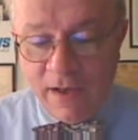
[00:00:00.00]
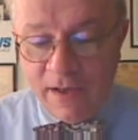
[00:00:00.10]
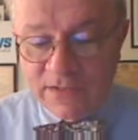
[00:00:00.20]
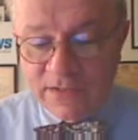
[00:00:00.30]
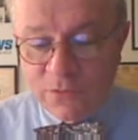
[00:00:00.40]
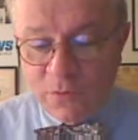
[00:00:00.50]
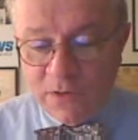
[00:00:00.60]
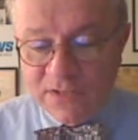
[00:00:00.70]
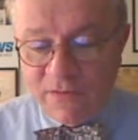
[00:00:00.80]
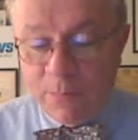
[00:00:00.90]

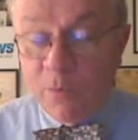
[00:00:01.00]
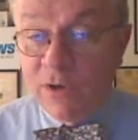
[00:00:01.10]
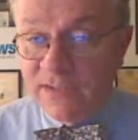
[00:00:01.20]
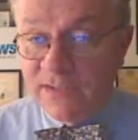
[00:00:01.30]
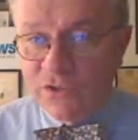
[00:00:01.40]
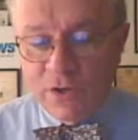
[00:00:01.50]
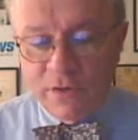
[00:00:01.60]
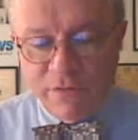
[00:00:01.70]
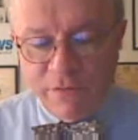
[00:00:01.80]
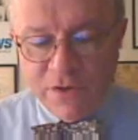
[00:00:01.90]
scored a 7.6,
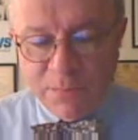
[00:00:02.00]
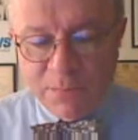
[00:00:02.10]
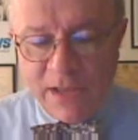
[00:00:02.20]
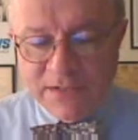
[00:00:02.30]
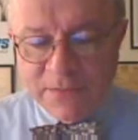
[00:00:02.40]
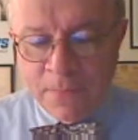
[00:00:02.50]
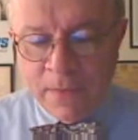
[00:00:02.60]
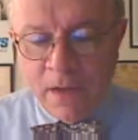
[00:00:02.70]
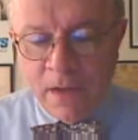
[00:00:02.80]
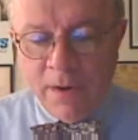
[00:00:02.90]
good for first place,
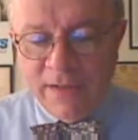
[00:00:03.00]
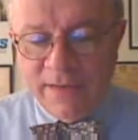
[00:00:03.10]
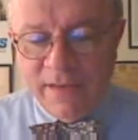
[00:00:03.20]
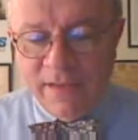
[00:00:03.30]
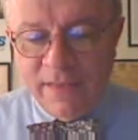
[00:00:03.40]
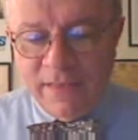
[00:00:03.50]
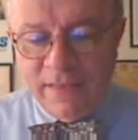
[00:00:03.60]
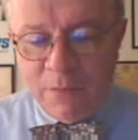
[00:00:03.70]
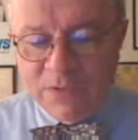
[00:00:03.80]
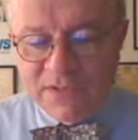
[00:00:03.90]
but
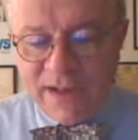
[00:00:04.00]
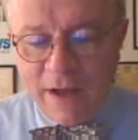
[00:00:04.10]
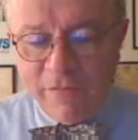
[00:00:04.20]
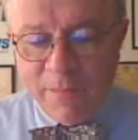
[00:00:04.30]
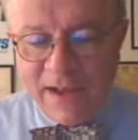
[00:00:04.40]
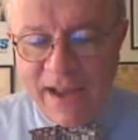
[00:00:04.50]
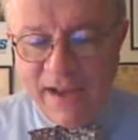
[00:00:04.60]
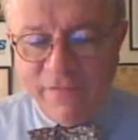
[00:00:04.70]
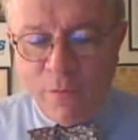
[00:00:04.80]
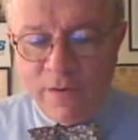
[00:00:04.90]
that was down from an
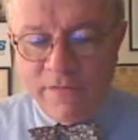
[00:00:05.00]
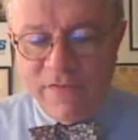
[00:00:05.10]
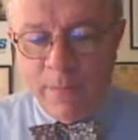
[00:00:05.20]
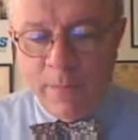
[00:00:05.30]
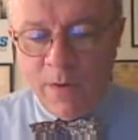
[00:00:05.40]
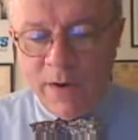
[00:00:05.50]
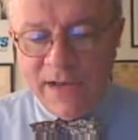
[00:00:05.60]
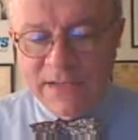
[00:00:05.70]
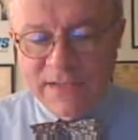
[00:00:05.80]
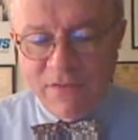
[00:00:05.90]
8.4 in
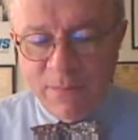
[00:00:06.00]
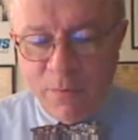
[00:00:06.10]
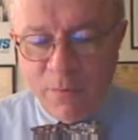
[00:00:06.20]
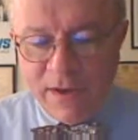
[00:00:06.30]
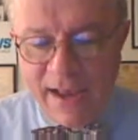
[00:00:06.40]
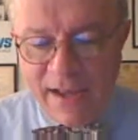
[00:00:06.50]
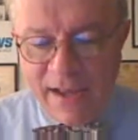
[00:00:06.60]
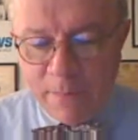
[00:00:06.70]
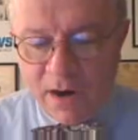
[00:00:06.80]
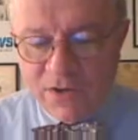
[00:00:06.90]
February, a 7.8
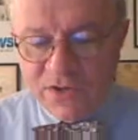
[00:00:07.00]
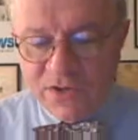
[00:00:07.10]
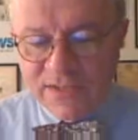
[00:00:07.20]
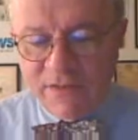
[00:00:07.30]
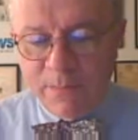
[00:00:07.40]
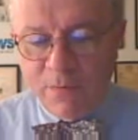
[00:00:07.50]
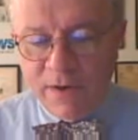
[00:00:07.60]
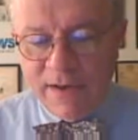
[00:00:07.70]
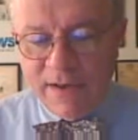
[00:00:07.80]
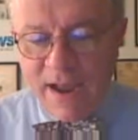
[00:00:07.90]
in March, a
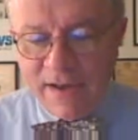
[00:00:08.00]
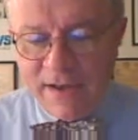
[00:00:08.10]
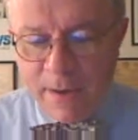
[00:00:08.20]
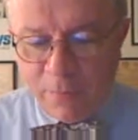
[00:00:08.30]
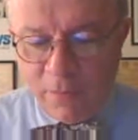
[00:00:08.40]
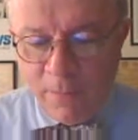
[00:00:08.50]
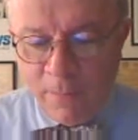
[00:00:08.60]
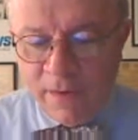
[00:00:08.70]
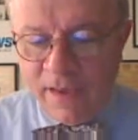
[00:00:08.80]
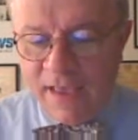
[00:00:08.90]
7.9 in April,
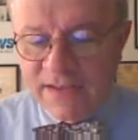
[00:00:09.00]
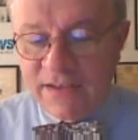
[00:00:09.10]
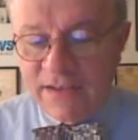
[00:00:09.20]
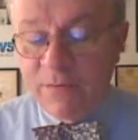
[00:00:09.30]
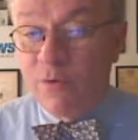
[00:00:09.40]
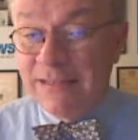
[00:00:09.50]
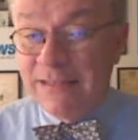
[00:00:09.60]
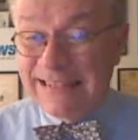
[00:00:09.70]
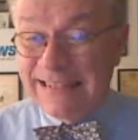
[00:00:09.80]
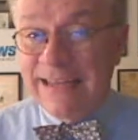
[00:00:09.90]
and a
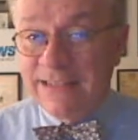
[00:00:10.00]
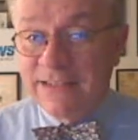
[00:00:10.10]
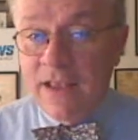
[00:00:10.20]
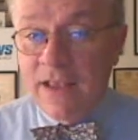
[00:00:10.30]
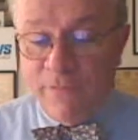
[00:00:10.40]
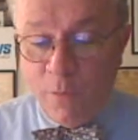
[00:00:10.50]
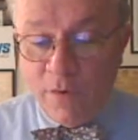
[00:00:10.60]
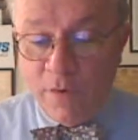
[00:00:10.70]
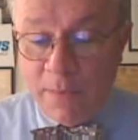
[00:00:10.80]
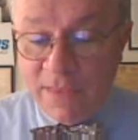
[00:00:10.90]
7.6
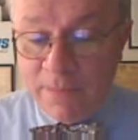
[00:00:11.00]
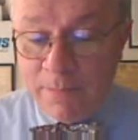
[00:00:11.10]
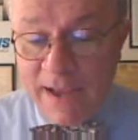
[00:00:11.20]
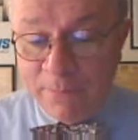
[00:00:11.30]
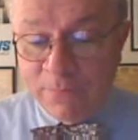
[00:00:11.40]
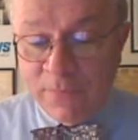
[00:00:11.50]
for the month of May.